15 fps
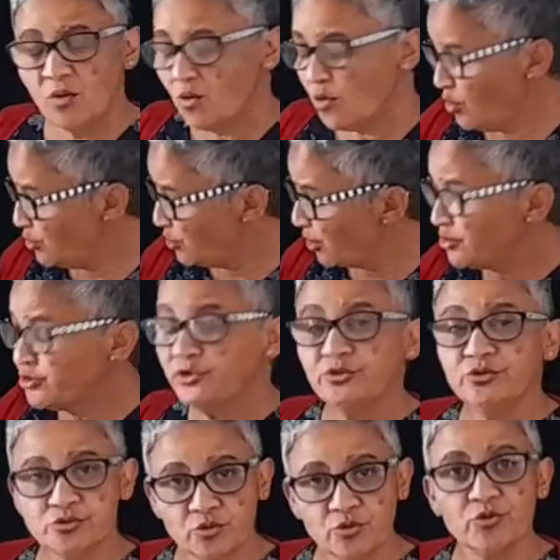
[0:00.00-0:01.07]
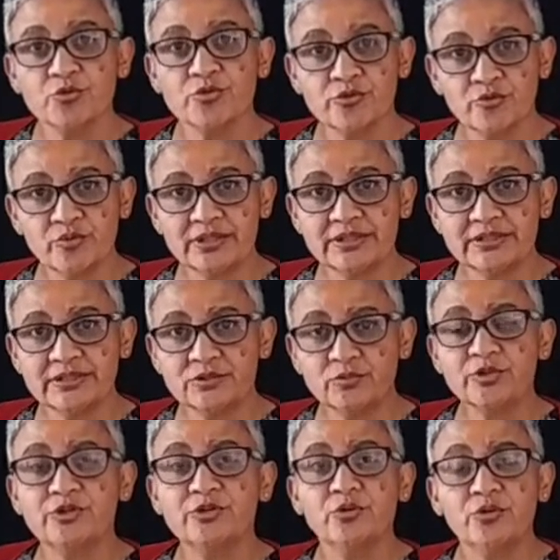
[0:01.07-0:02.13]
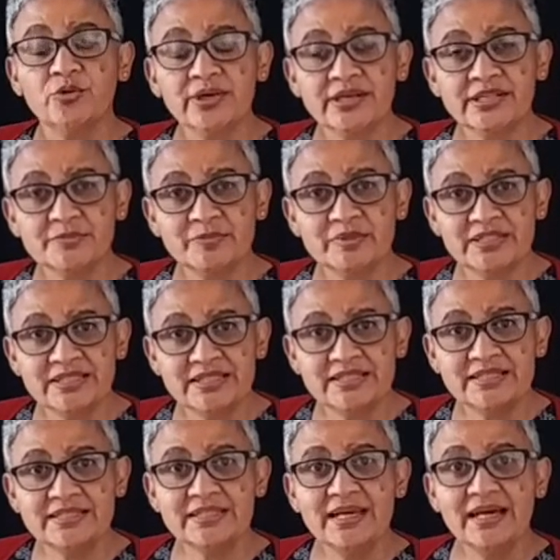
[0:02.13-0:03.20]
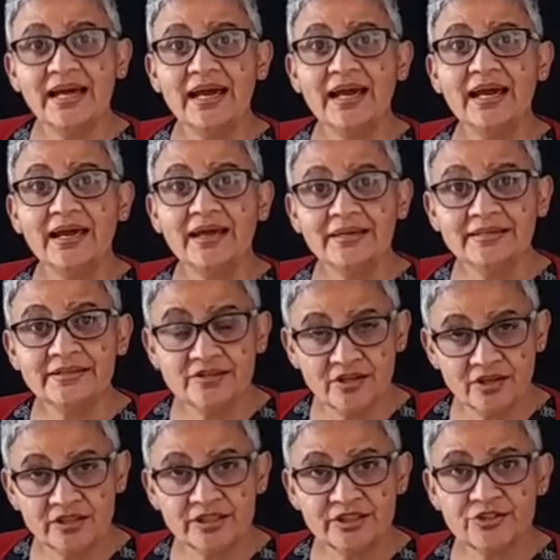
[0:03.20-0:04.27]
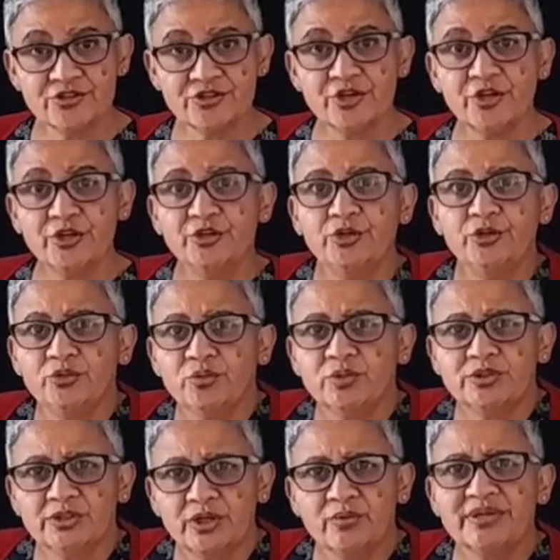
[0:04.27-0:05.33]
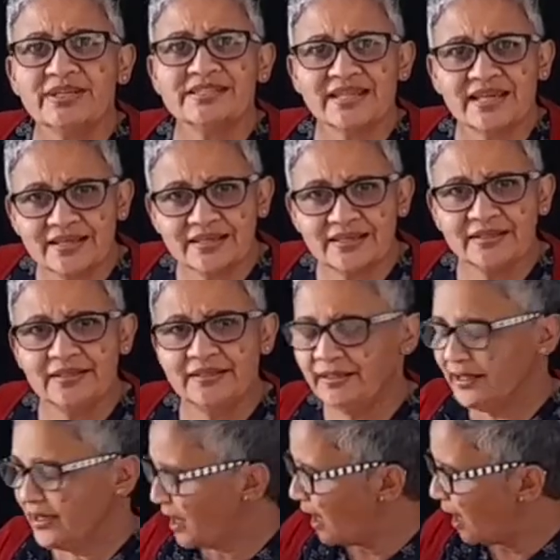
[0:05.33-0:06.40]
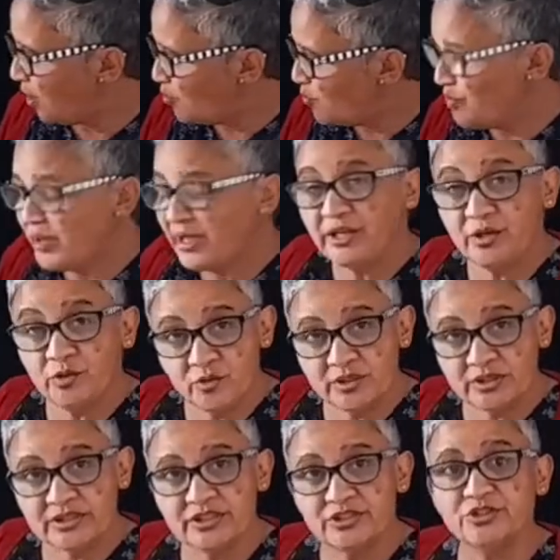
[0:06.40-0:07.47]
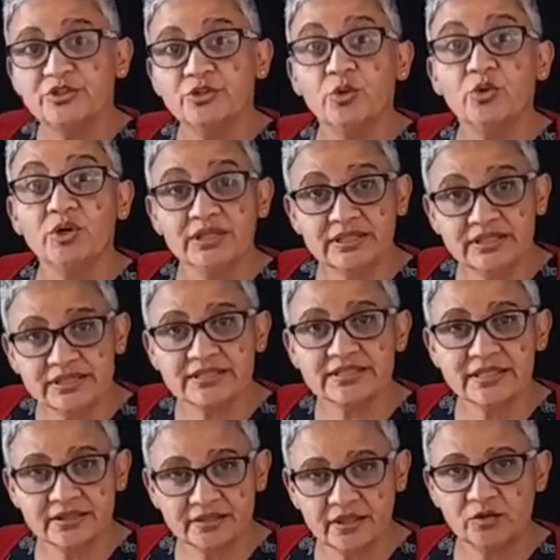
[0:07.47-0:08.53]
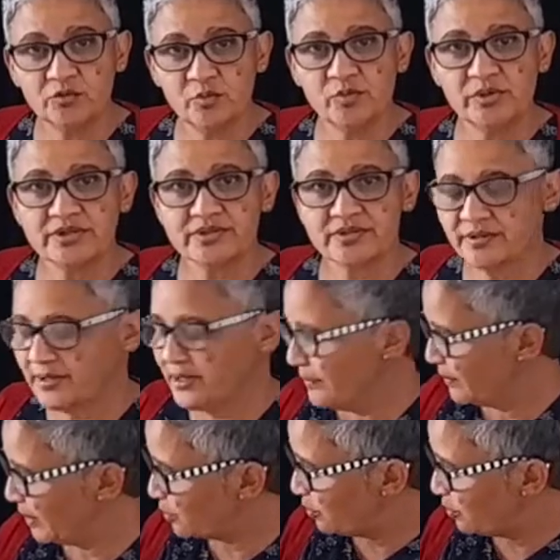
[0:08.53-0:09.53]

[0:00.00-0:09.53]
or not use all the words. With your expertise and knowledge, you will know exactly how many words your learners can cope with. But